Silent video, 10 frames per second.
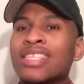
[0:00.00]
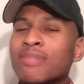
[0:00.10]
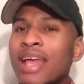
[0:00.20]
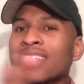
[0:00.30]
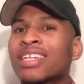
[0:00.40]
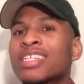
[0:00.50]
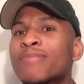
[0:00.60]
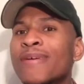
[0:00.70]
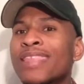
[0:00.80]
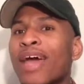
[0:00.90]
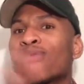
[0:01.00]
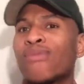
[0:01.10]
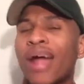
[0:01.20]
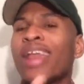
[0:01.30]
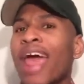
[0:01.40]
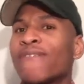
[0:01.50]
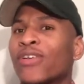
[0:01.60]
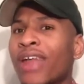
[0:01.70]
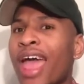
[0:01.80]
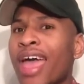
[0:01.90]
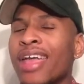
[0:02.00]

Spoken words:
It seemed like they just put that right after that,